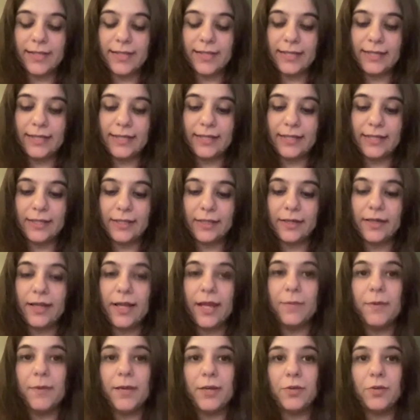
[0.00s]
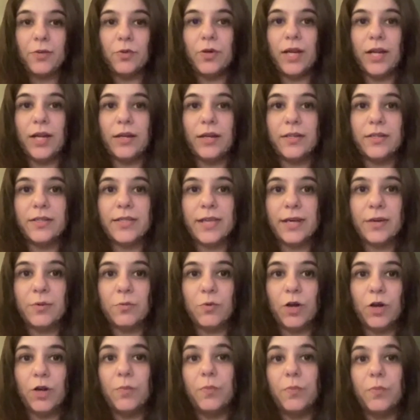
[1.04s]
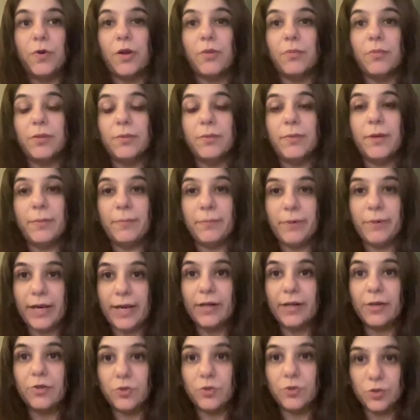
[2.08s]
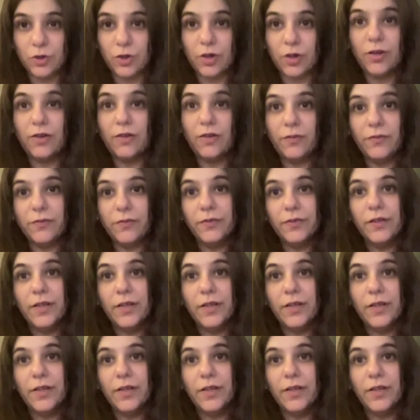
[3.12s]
that till the time I don't understand what problem I'm trying to solve,